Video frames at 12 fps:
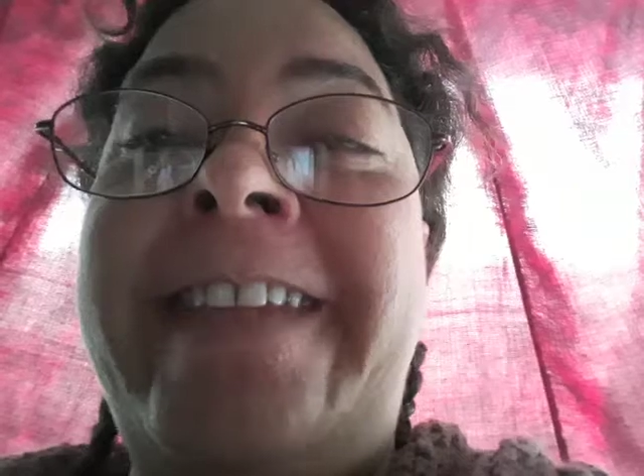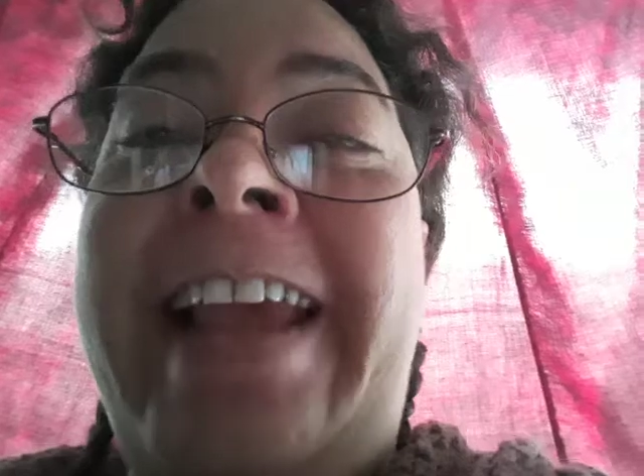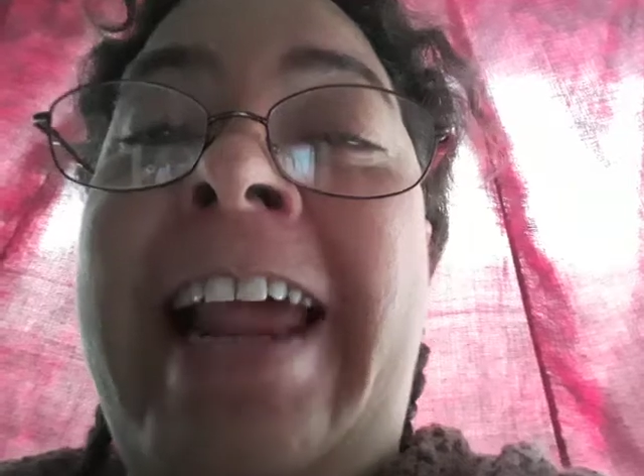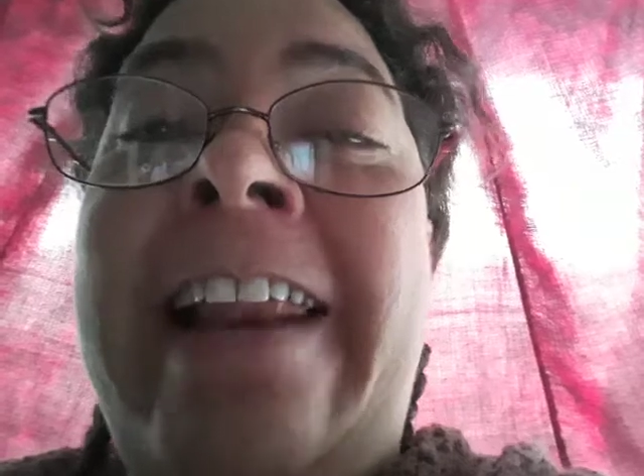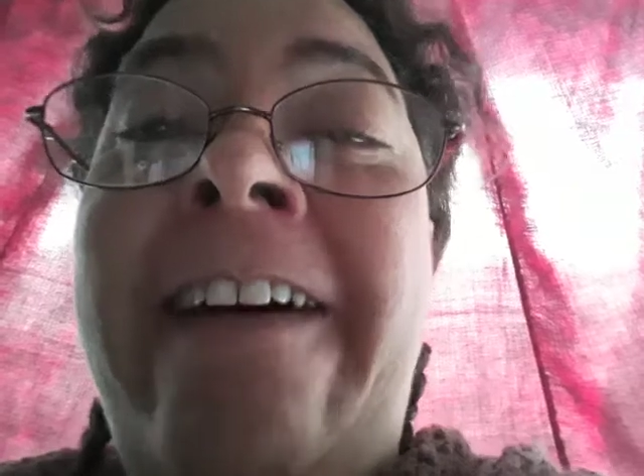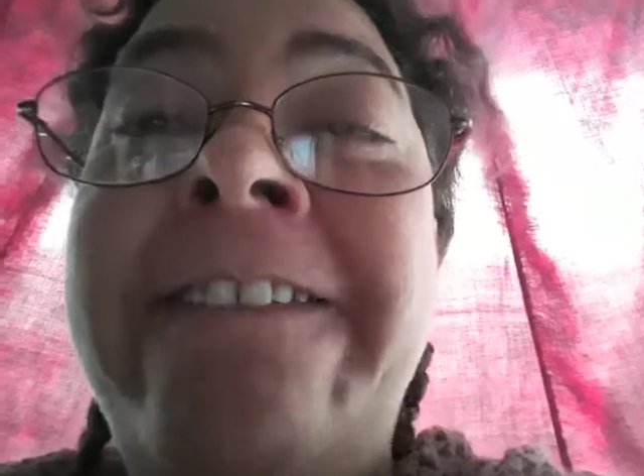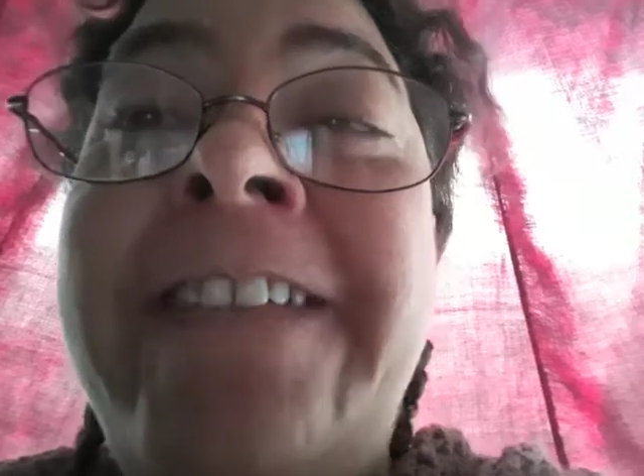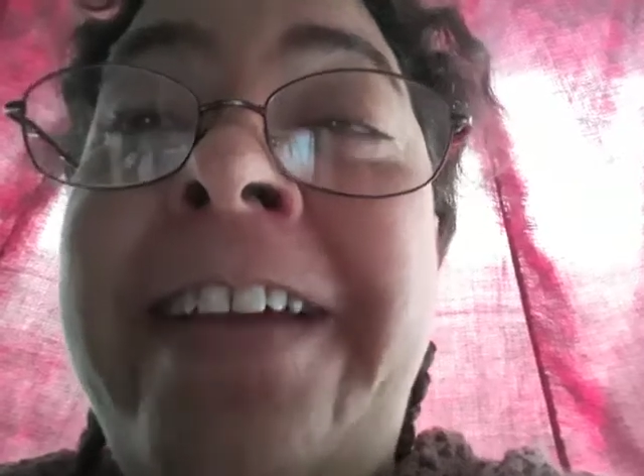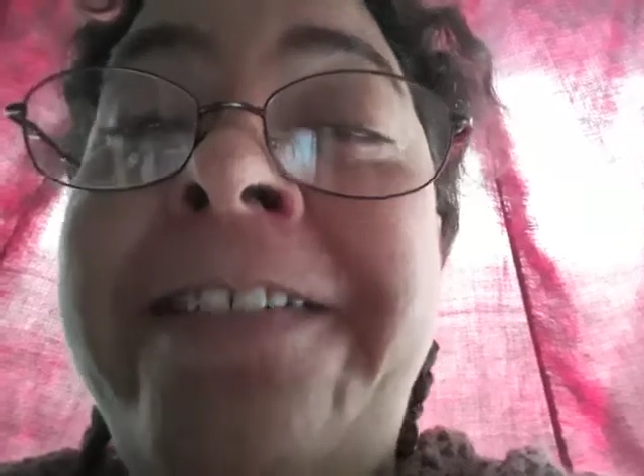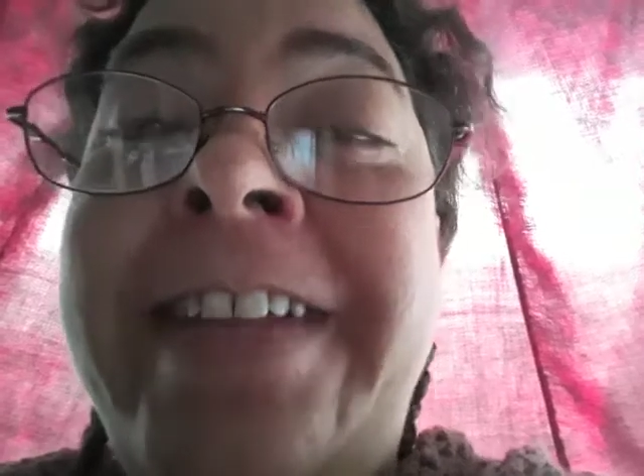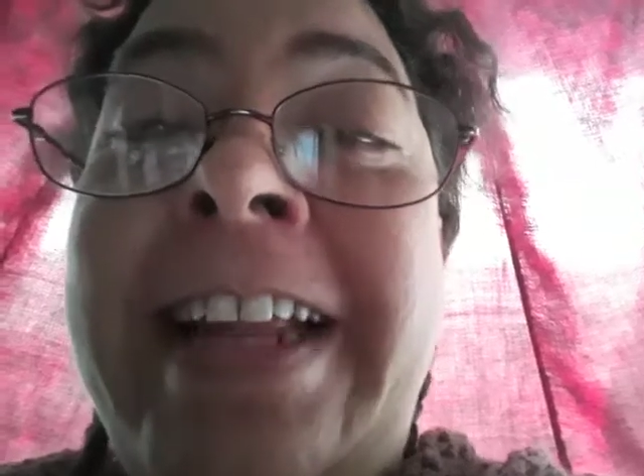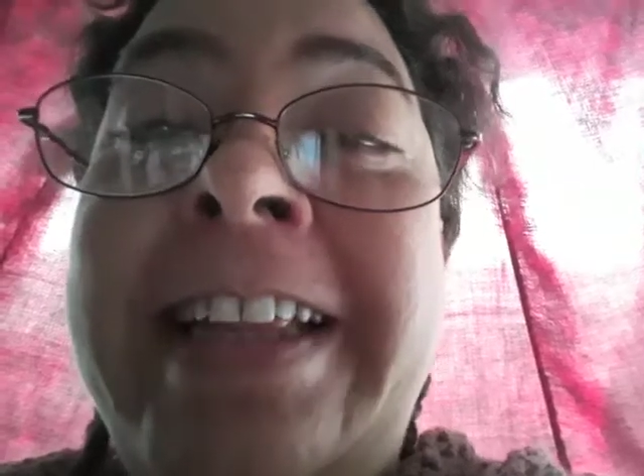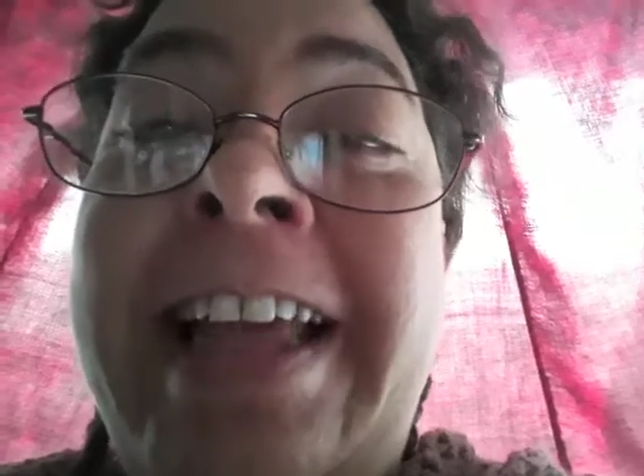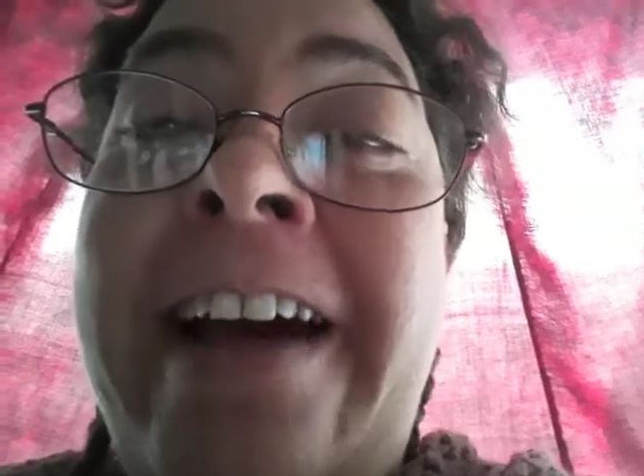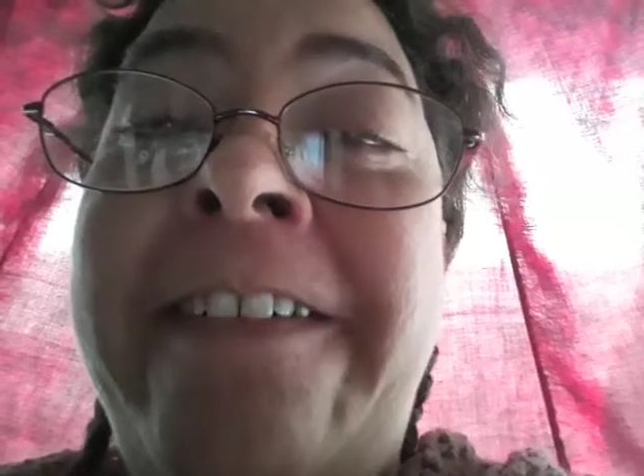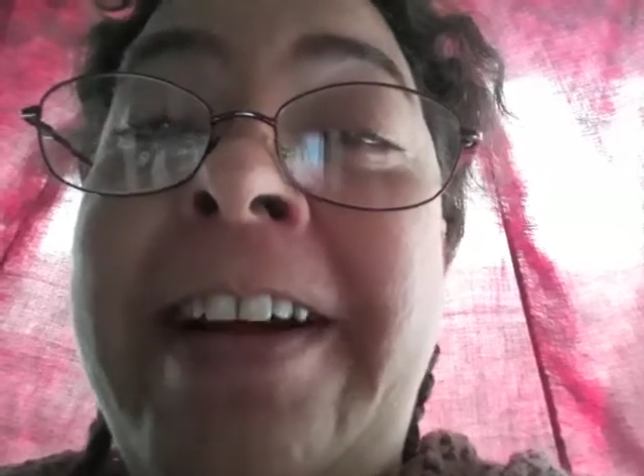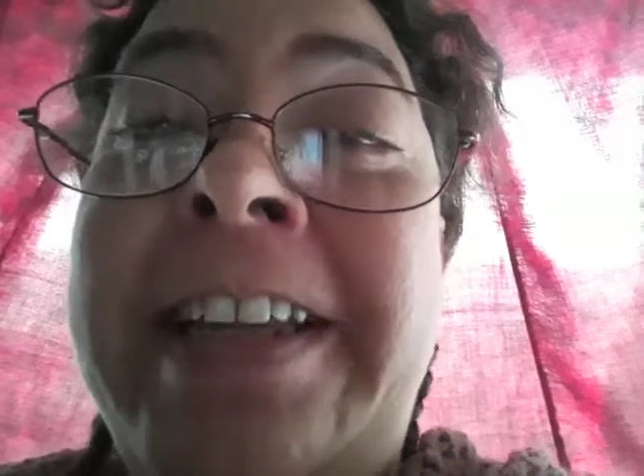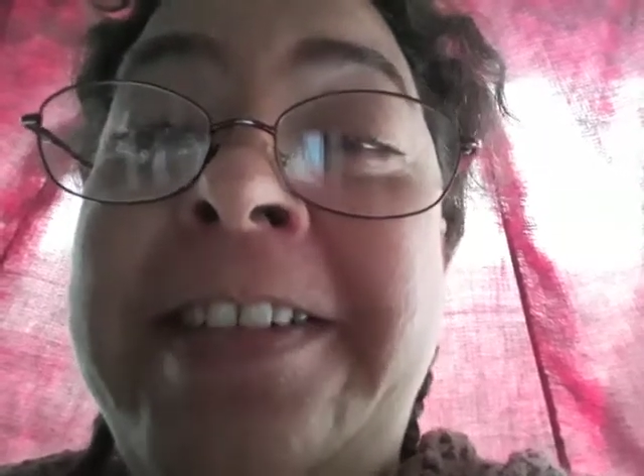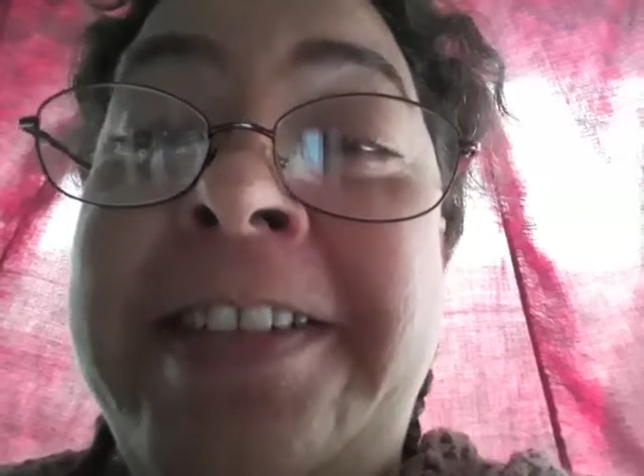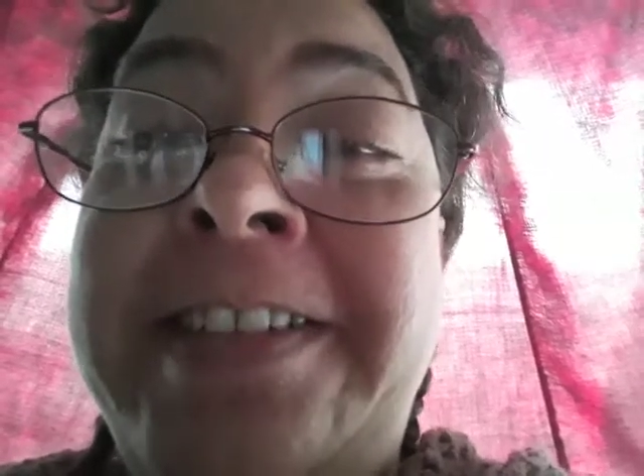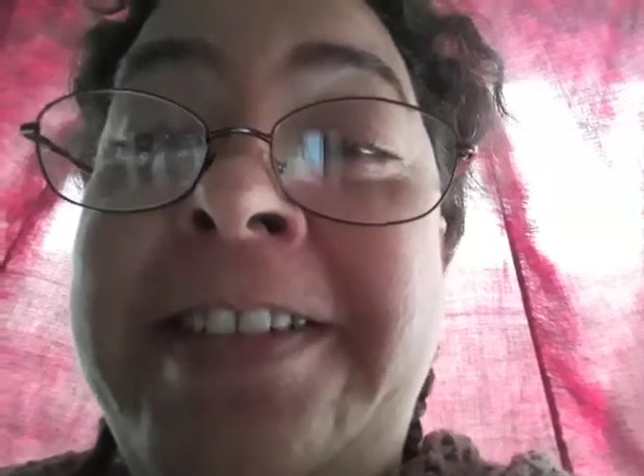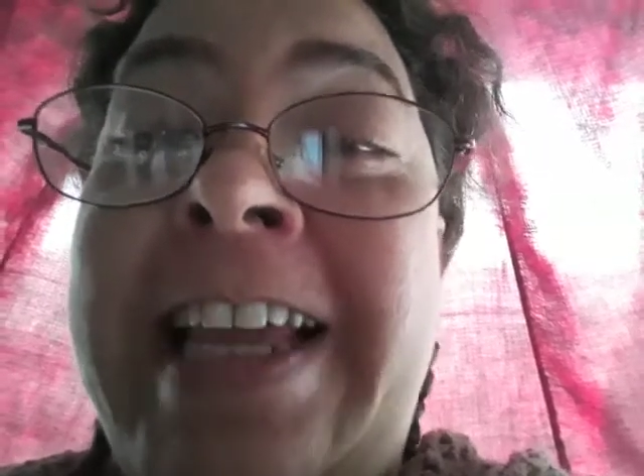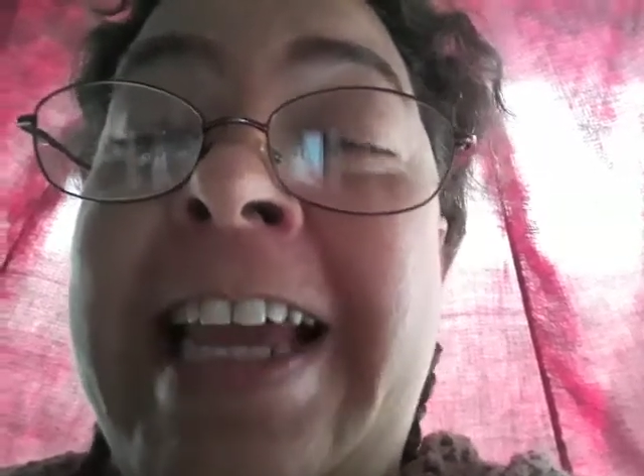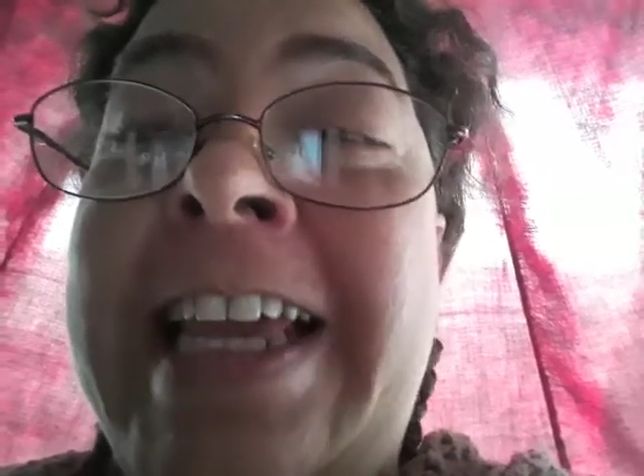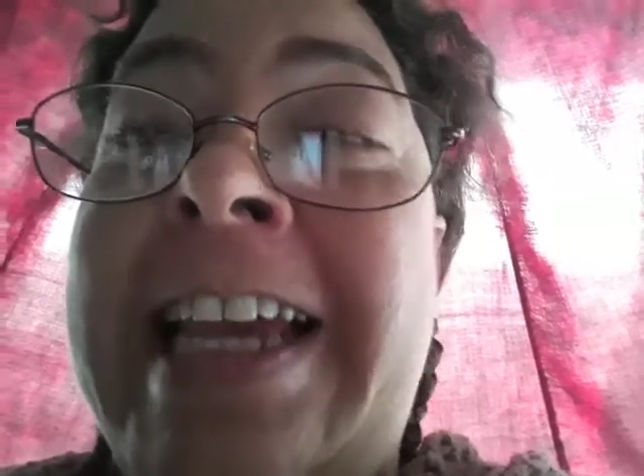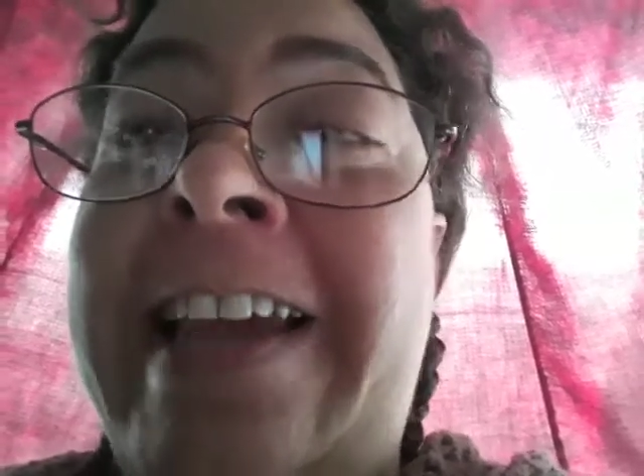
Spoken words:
Hello, my friend, how are you today?